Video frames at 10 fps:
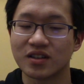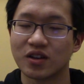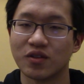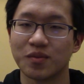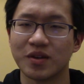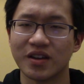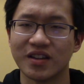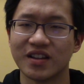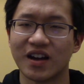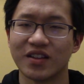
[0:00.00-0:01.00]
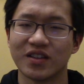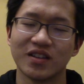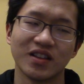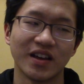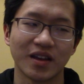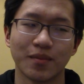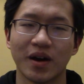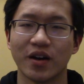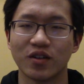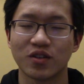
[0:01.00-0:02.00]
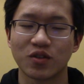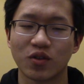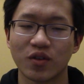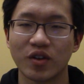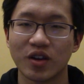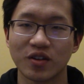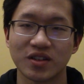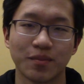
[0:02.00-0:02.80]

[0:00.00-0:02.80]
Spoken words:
going to be not like my other tutorial videos.